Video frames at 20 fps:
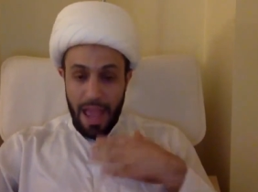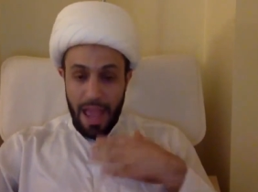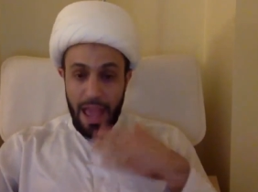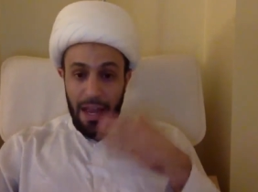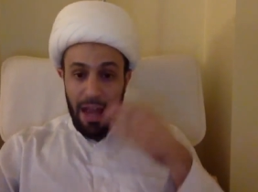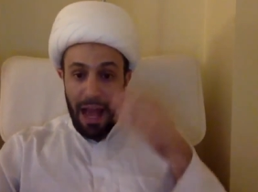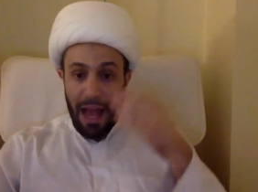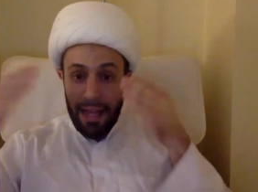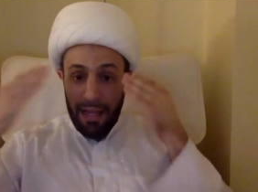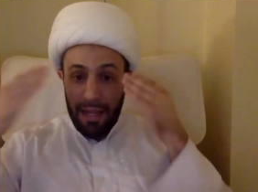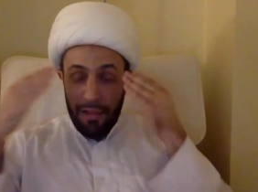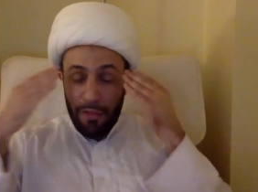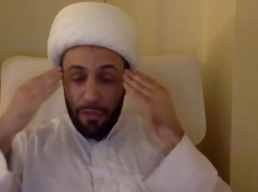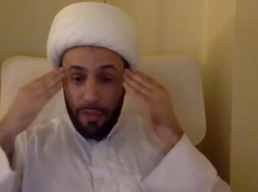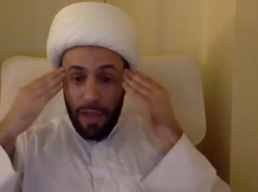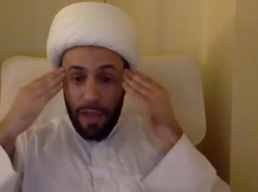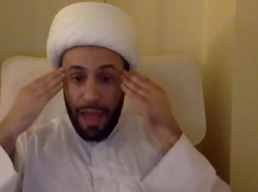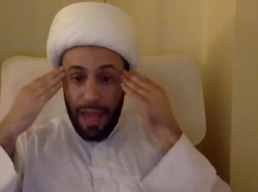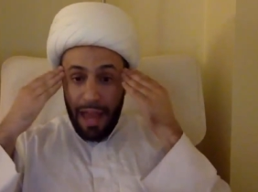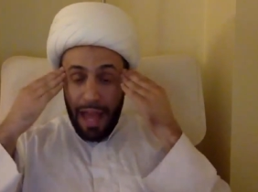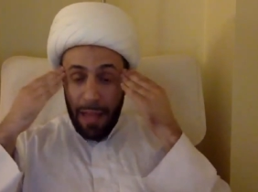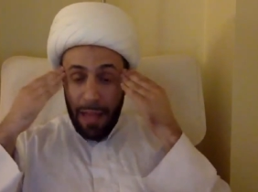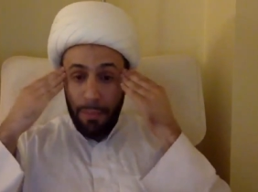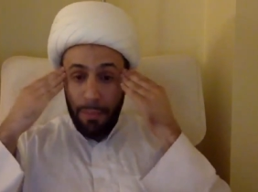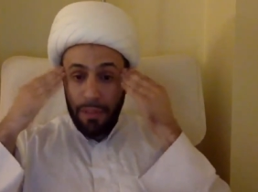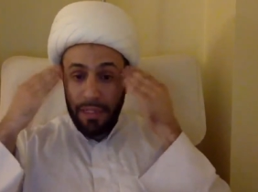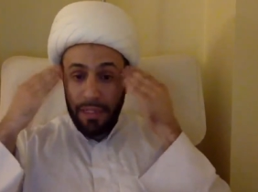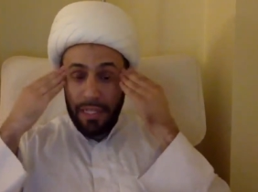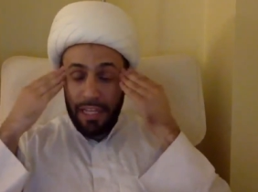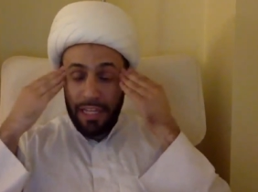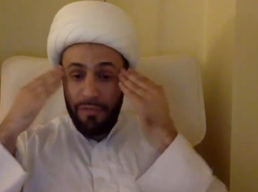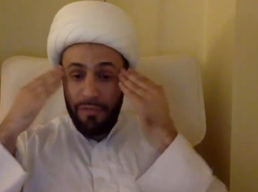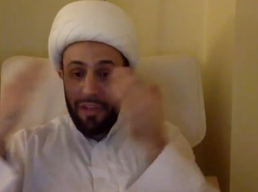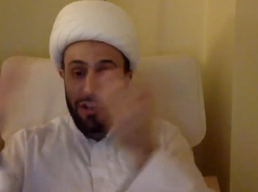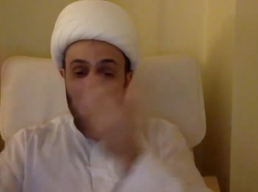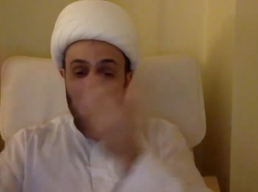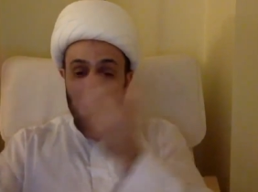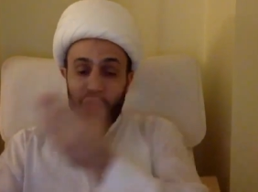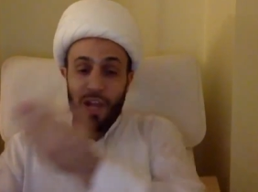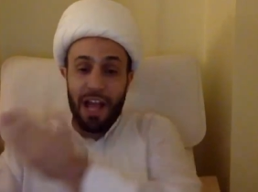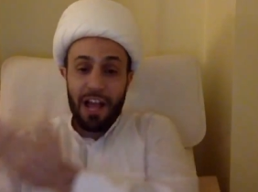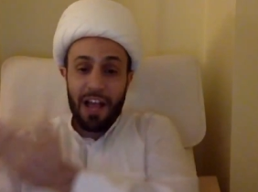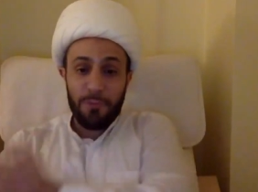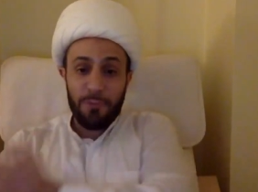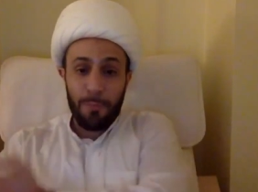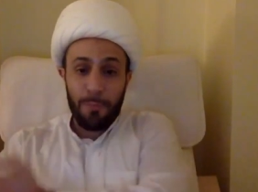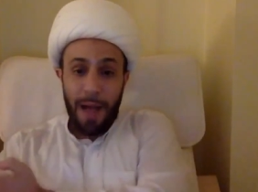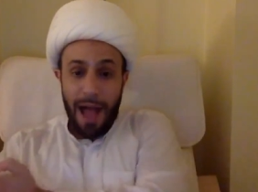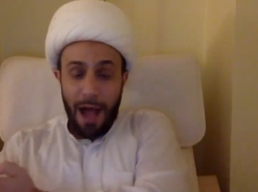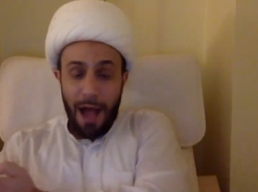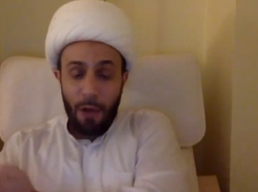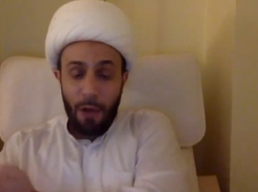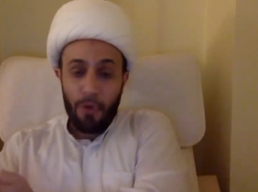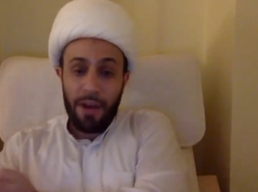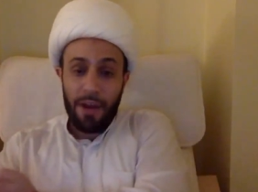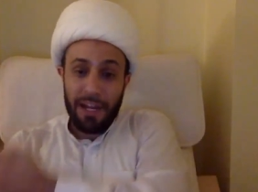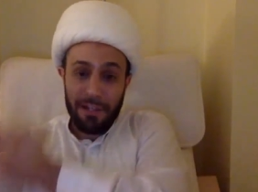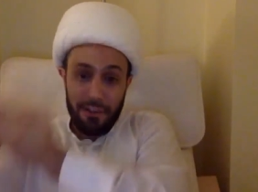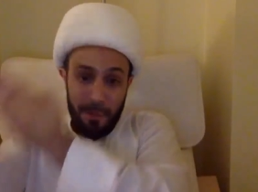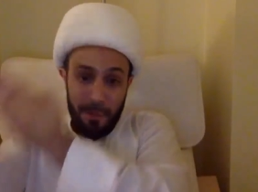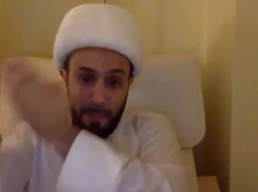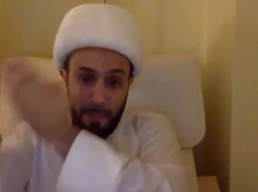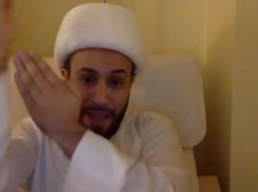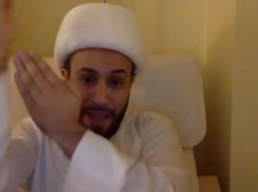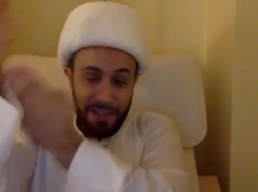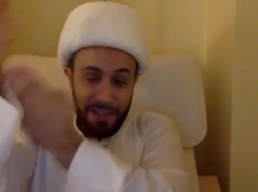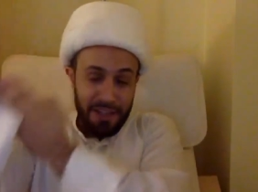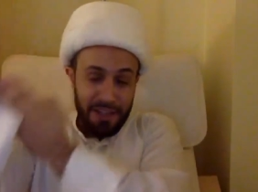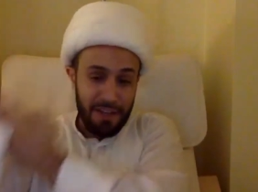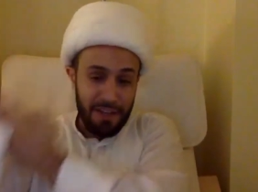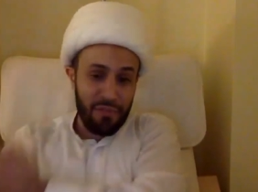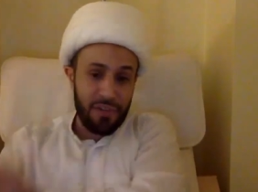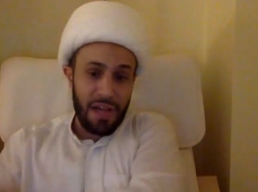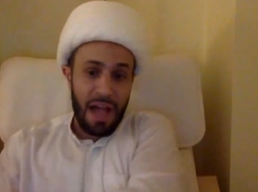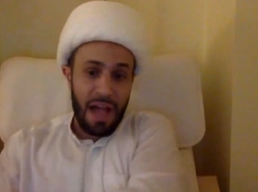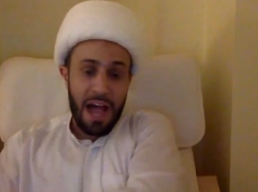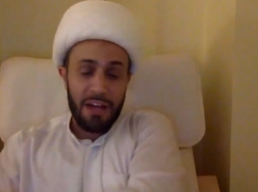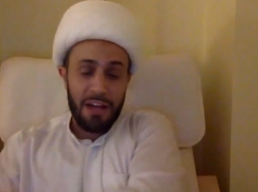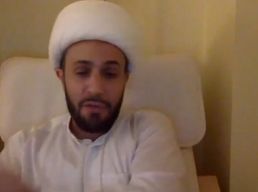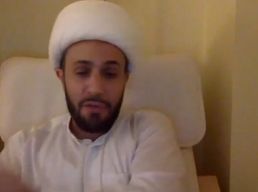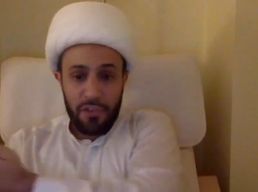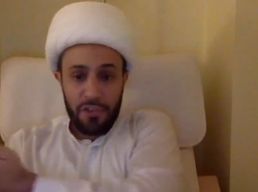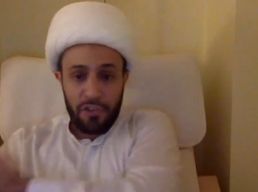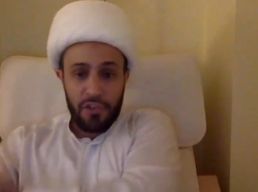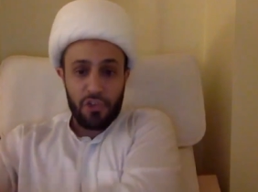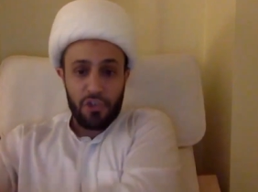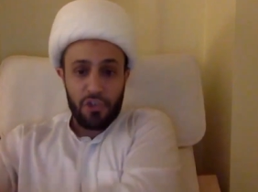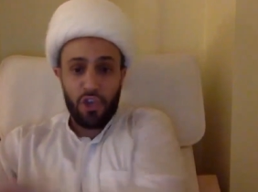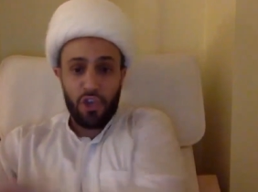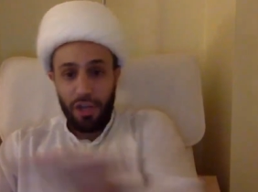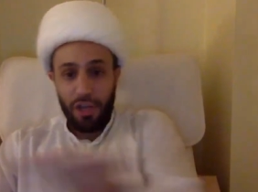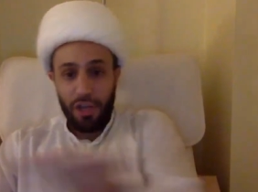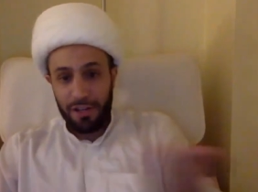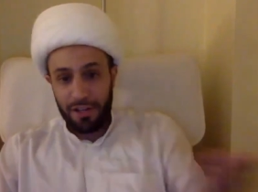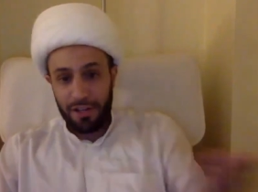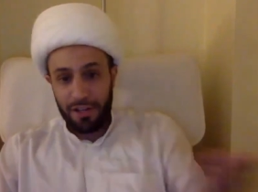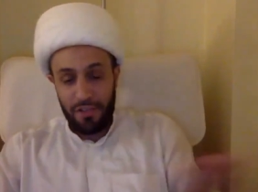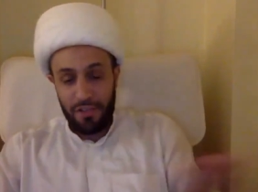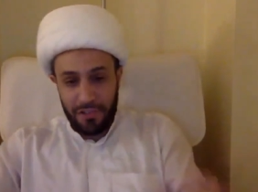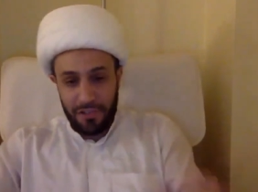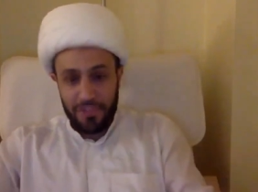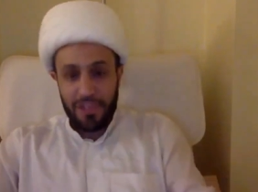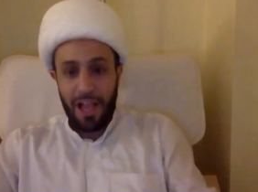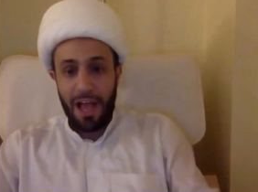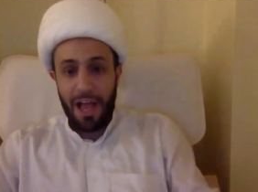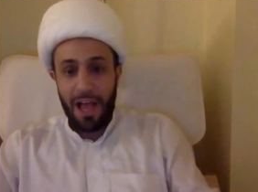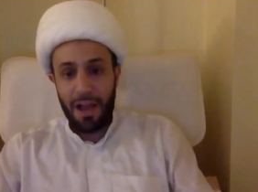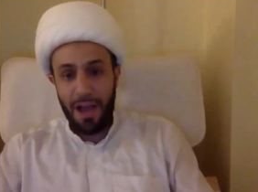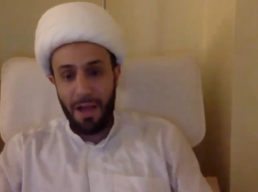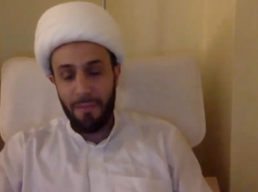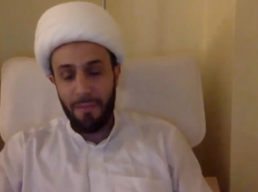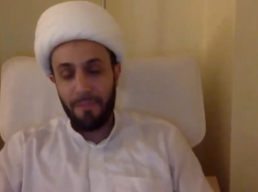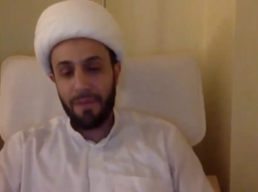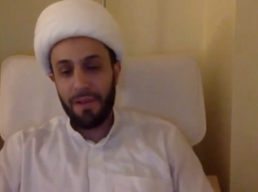and I believe that she has power independent of God, this is shirk, this is haram.